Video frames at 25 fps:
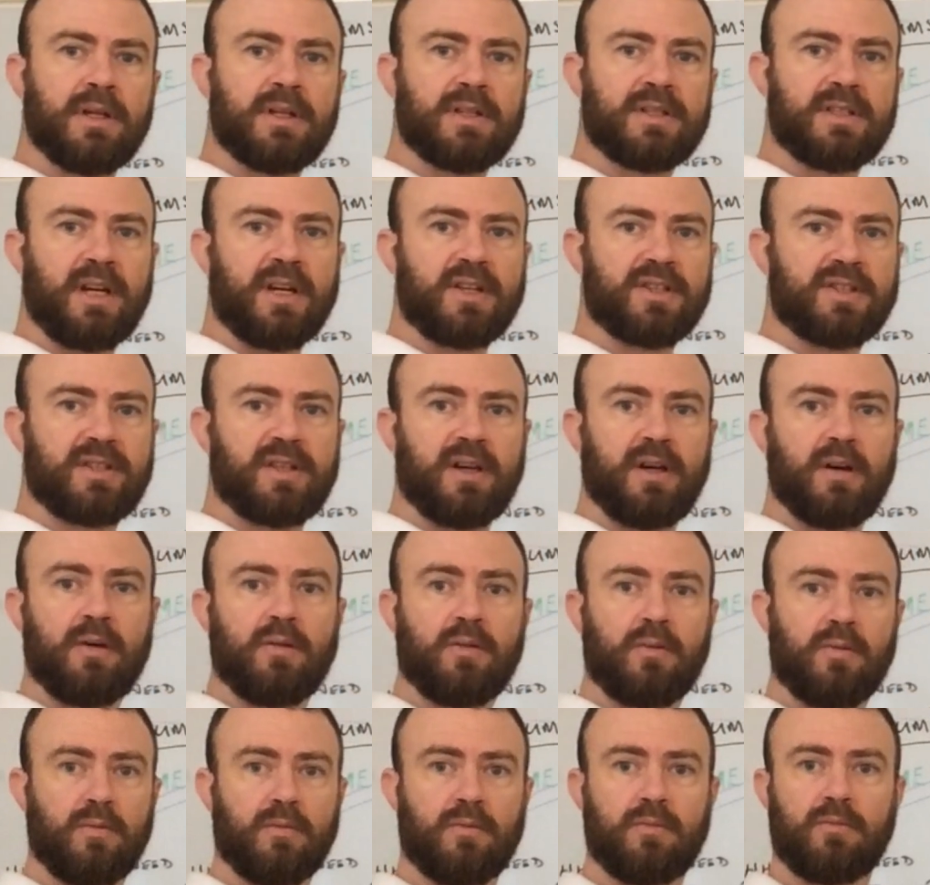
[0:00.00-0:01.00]
such that
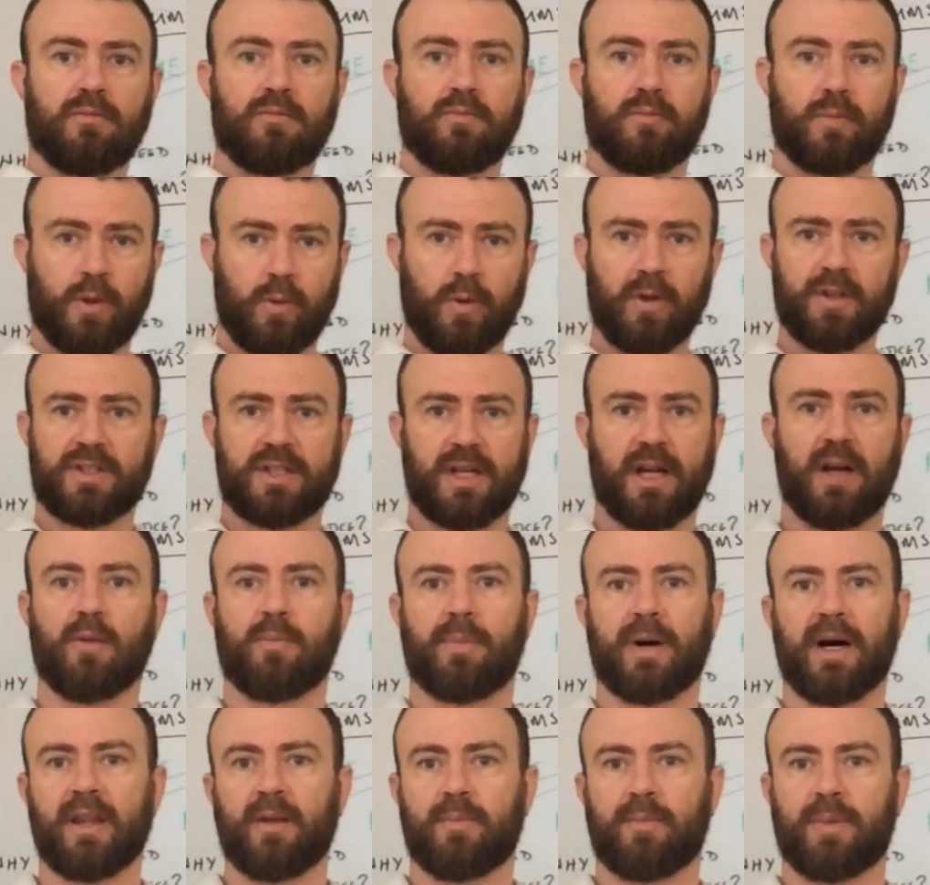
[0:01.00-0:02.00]
we want to
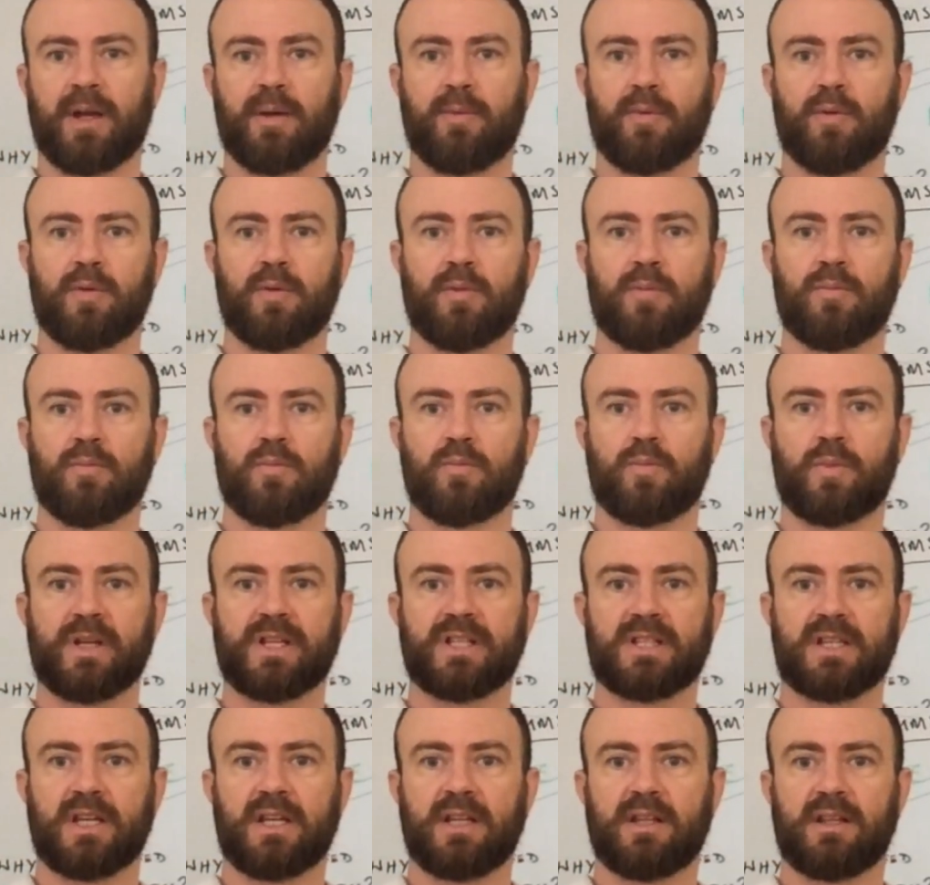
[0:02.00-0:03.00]
help other people and we
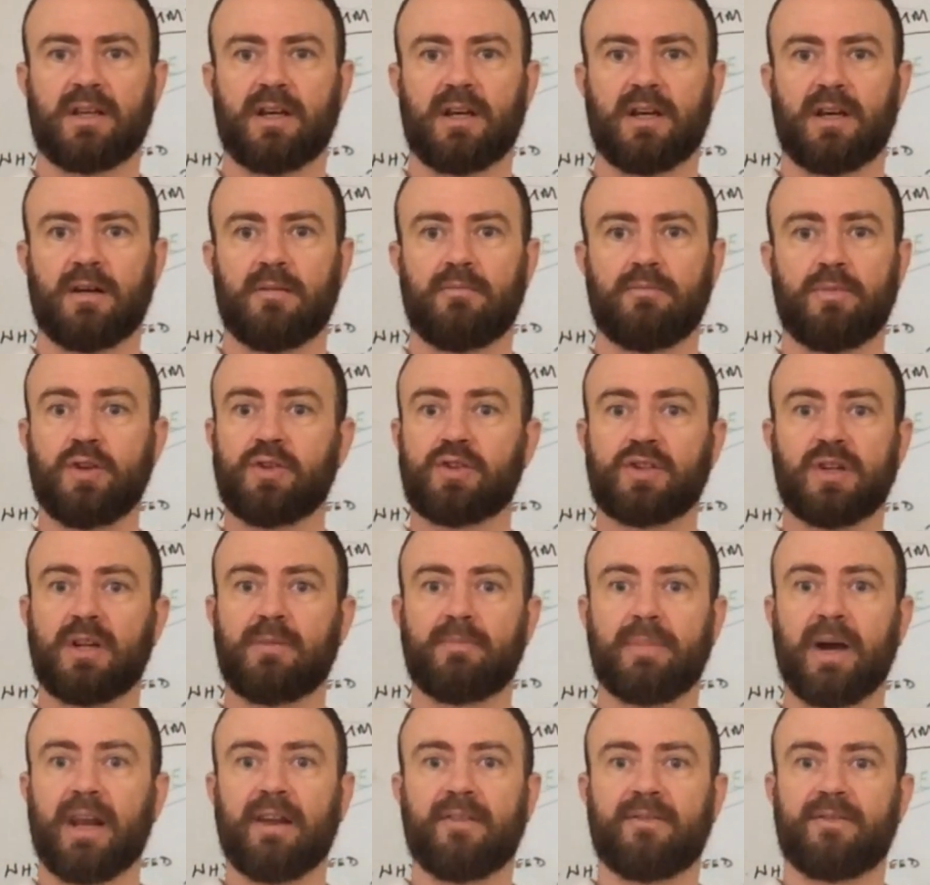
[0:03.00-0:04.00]
see the mutually
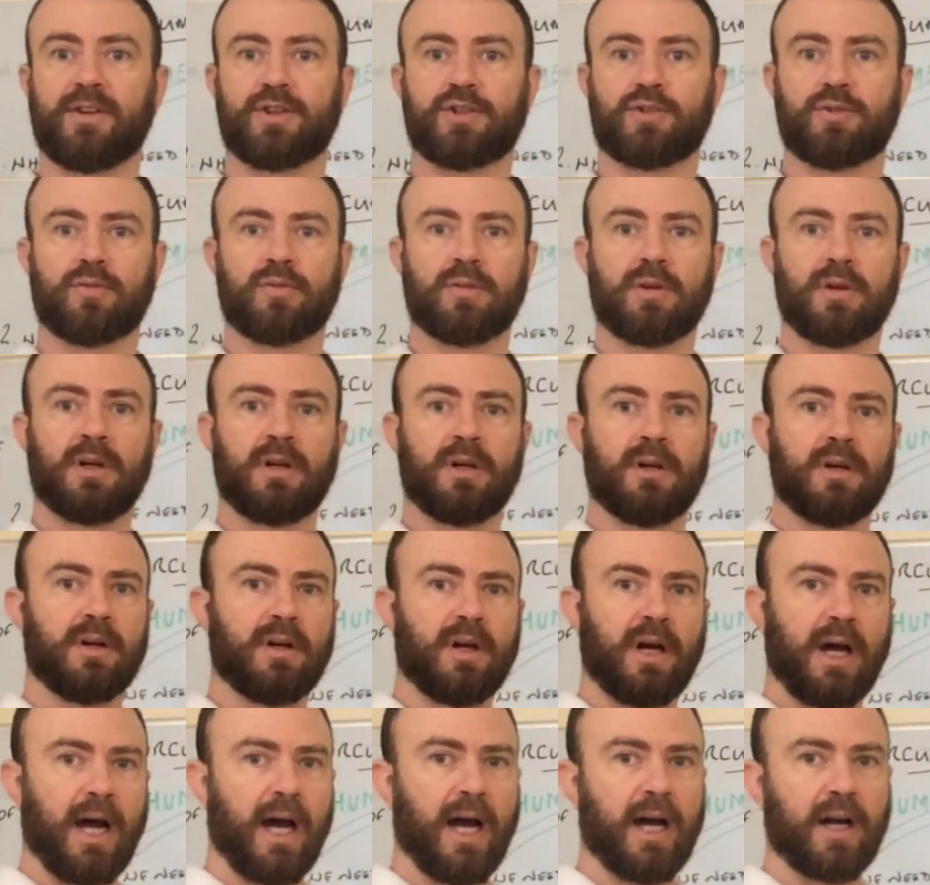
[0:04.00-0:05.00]
beneficial
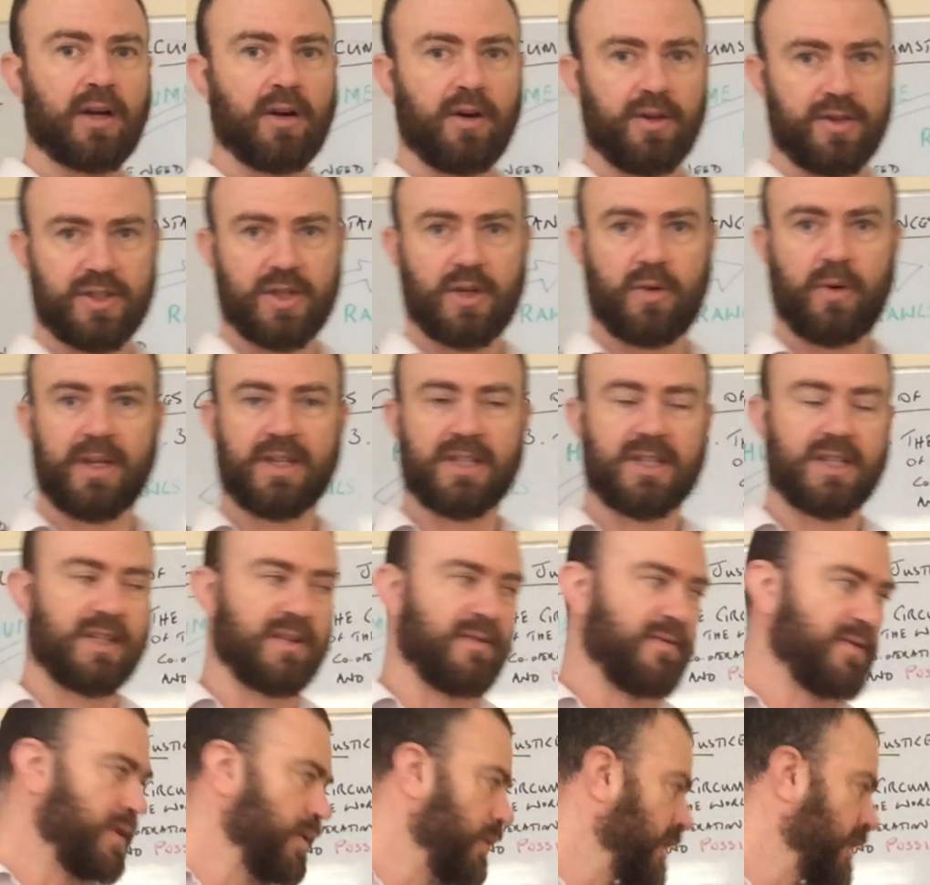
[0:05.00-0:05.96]
consequences of